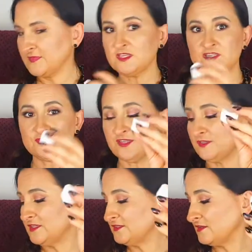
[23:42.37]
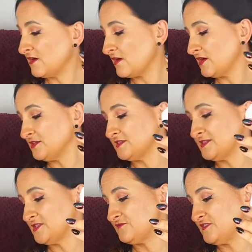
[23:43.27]
So another little heart. This
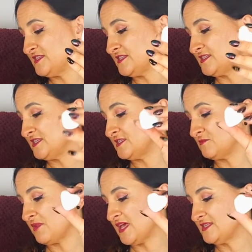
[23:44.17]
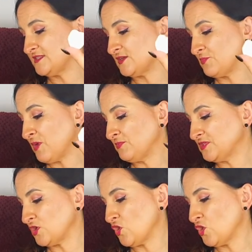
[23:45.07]
is Fizz the Season Blaster. Pop the
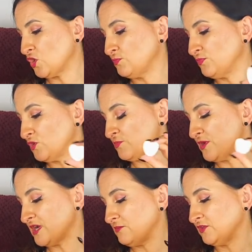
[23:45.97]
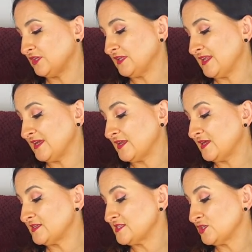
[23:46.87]
cork on pure bergamot and ylang-ylang
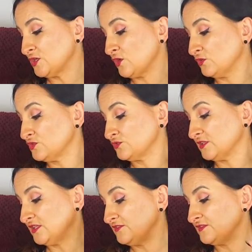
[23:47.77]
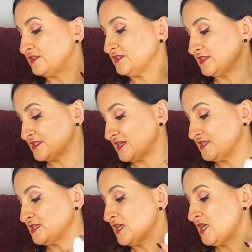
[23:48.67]
essential oils to enliven and excite,
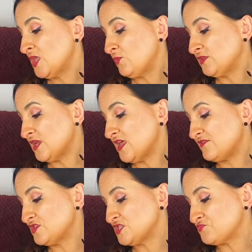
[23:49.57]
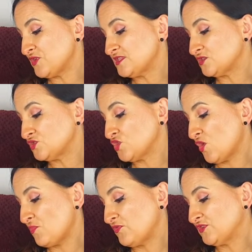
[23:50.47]
with a lavish spritz on
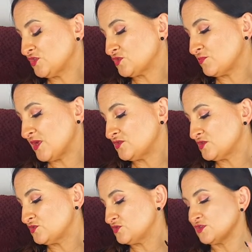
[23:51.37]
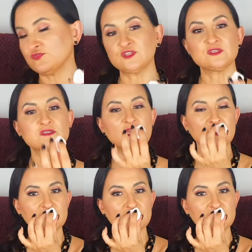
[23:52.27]
top of natural butters to soften the skin.